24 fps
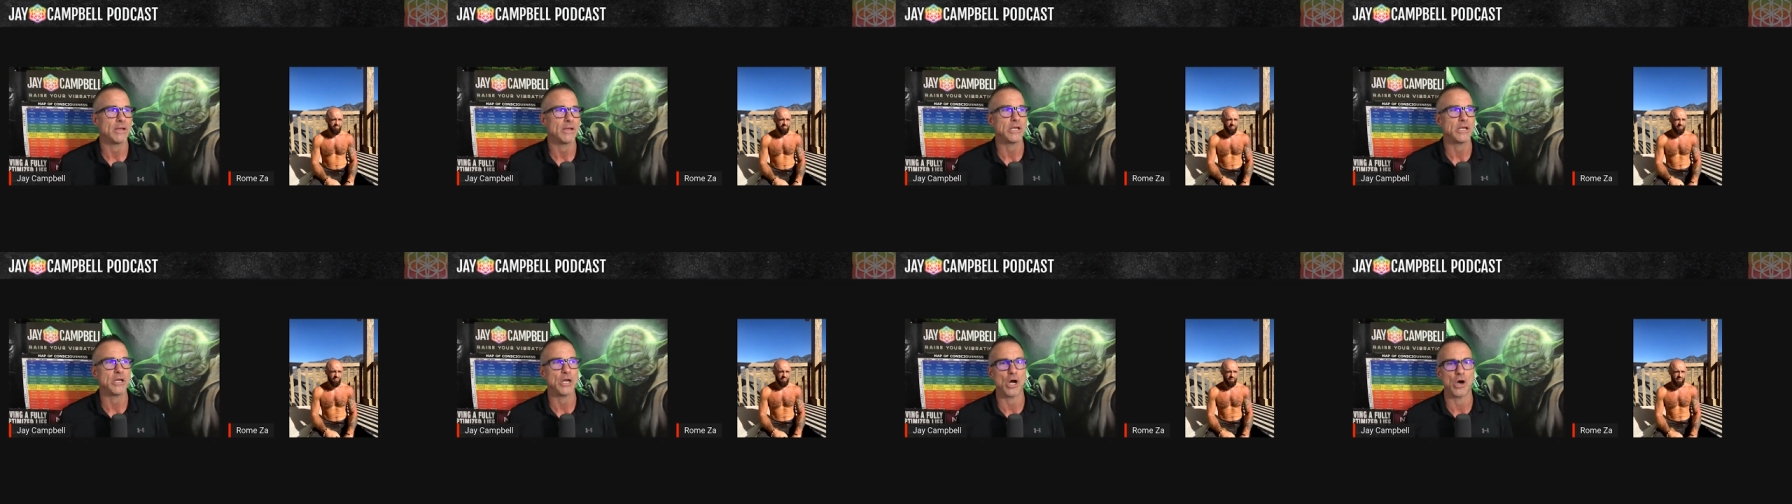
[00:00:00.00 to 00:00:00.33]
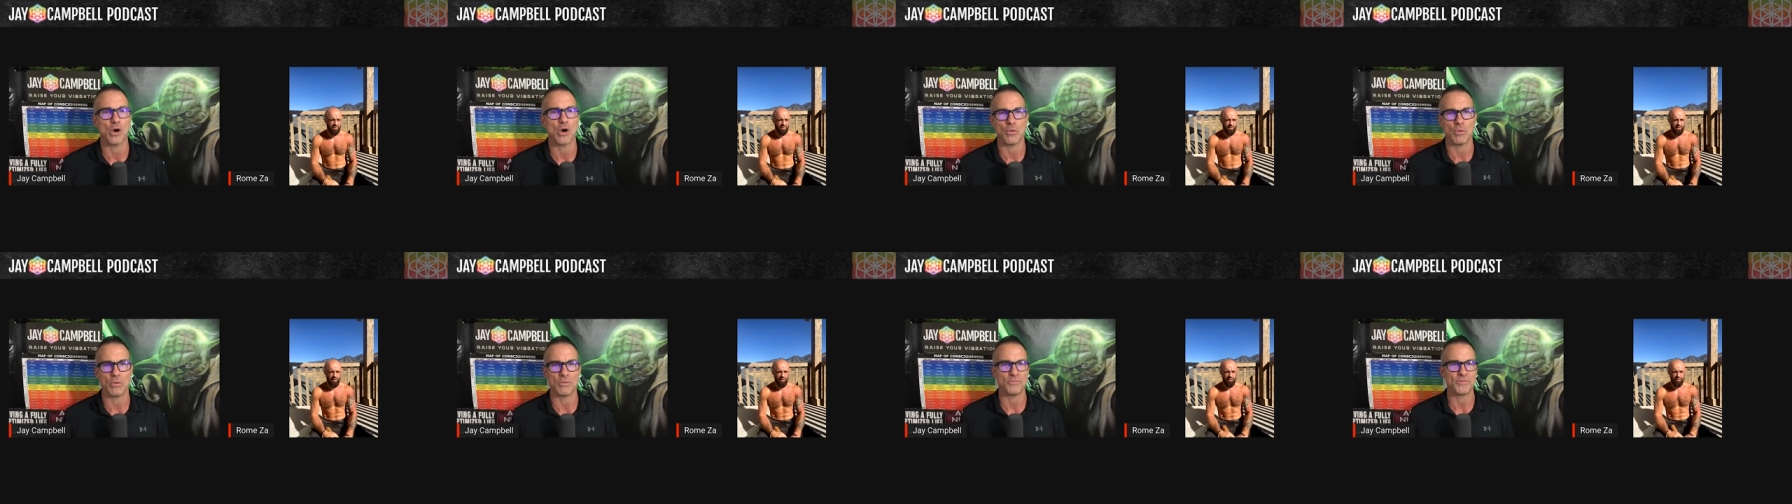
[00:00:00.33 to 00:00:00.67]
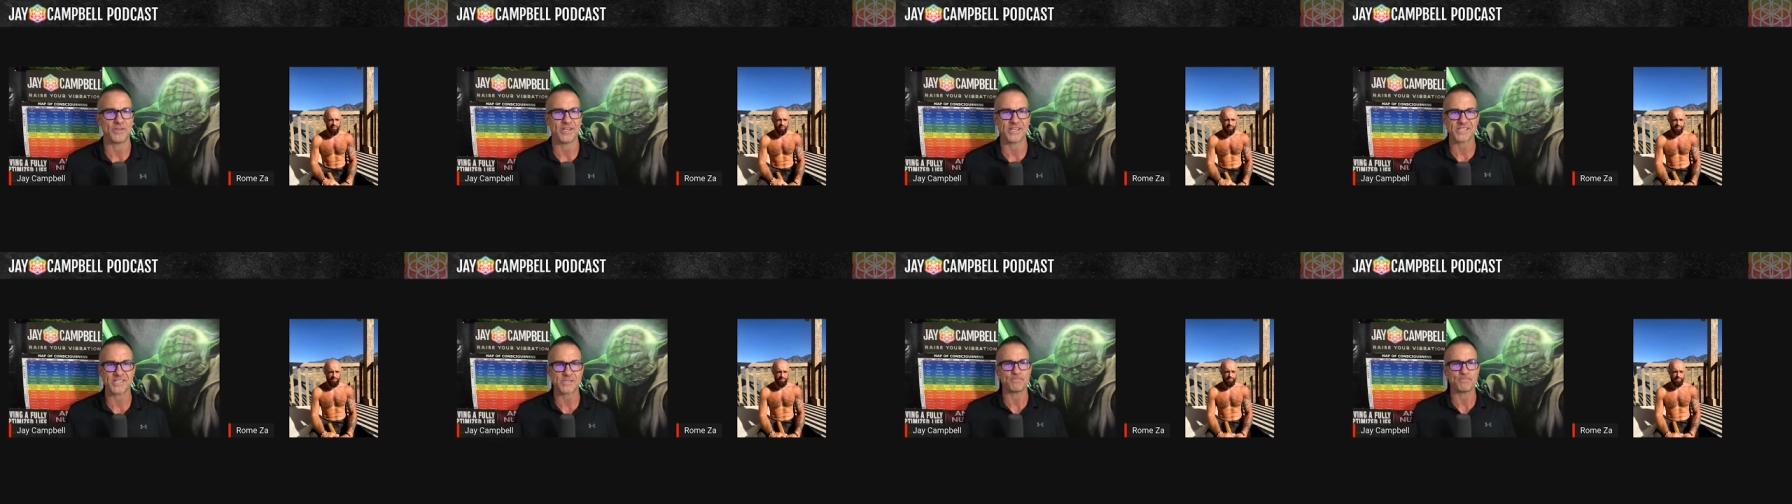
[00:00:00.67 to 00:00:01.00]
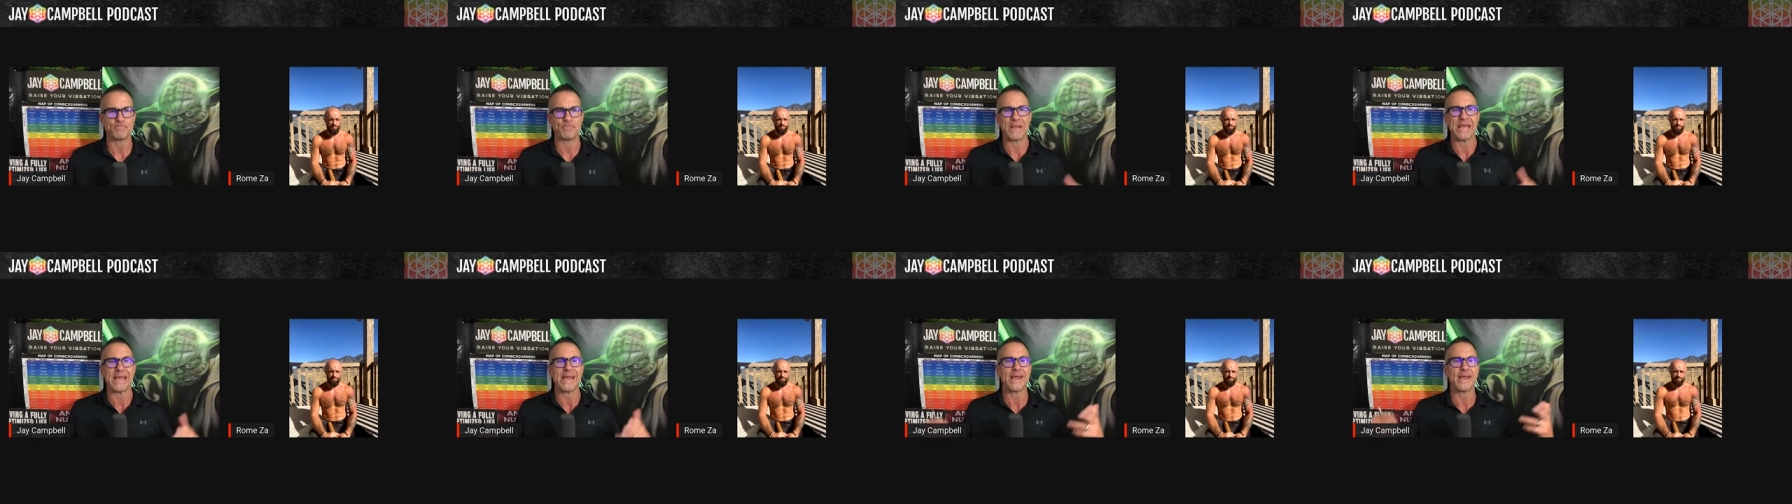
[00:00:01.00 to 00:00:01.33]
you know, this
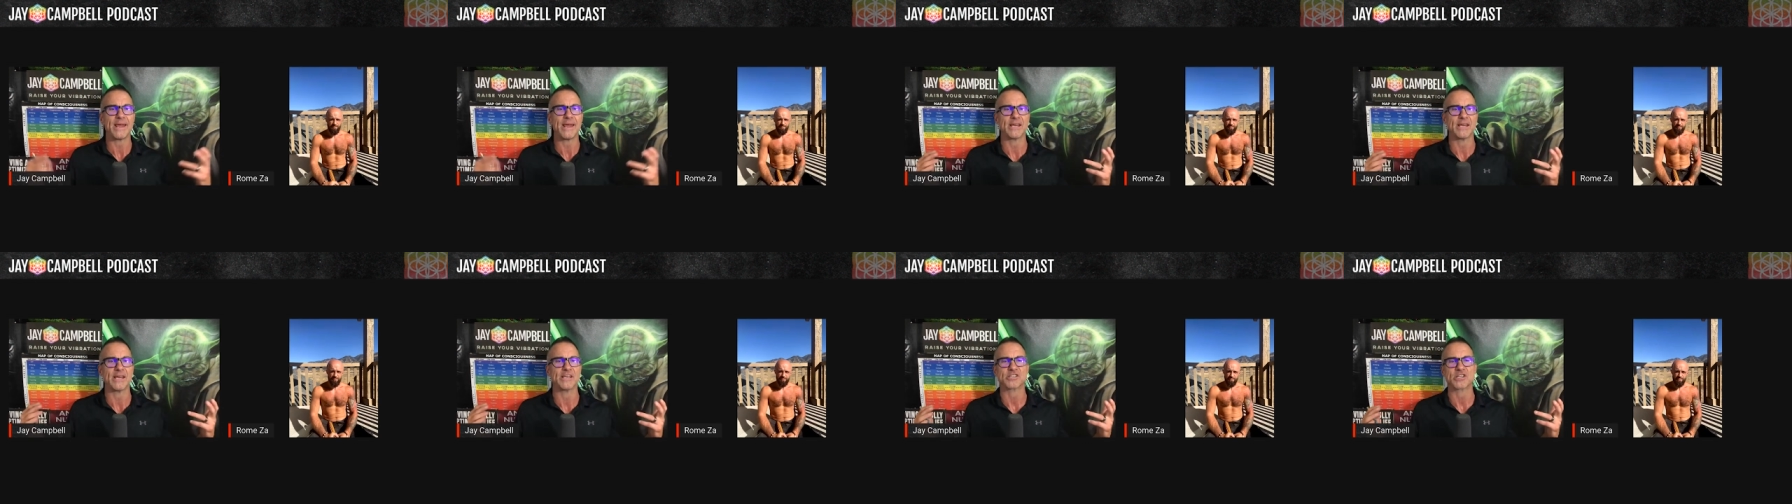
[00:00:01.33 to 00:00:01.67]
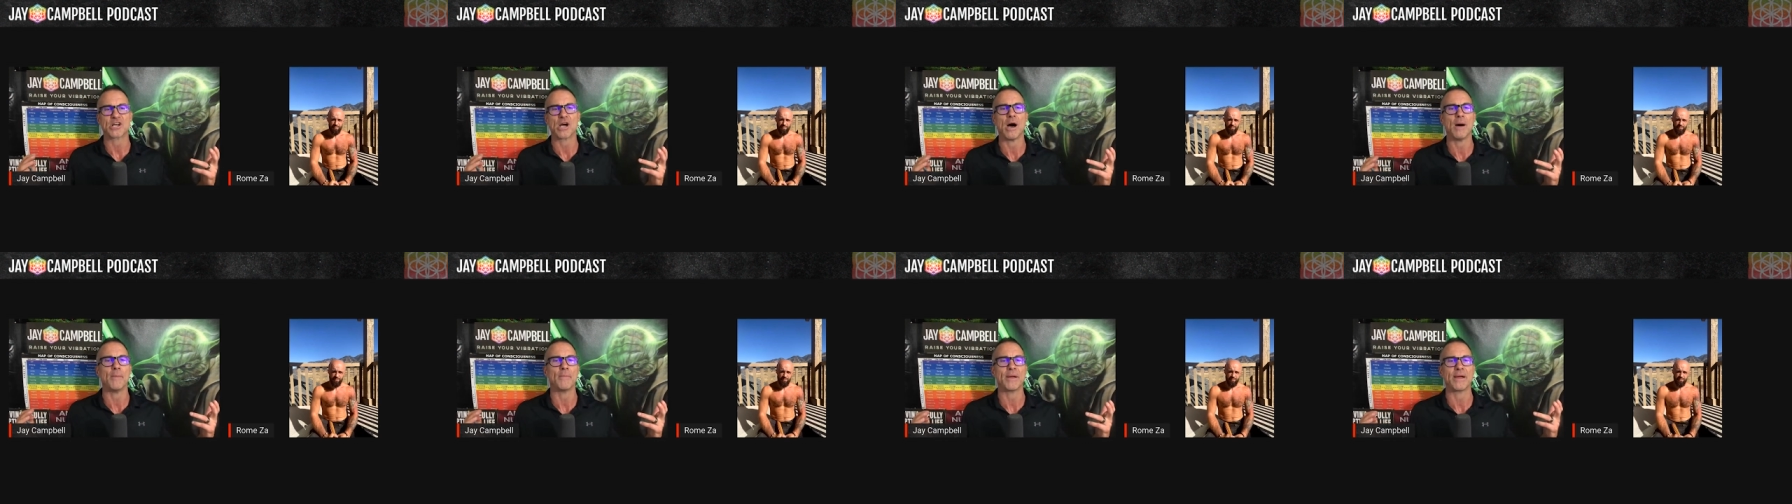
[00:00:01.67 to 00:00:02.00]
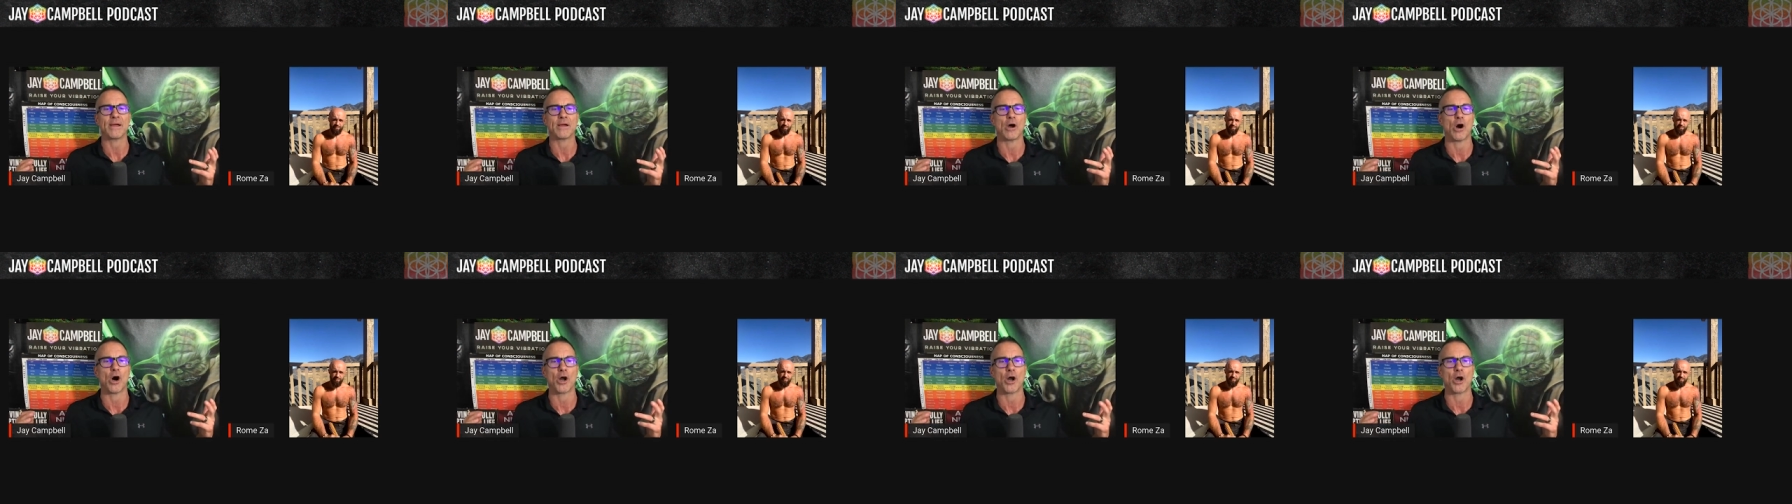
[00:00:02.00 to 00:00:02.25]
being is coming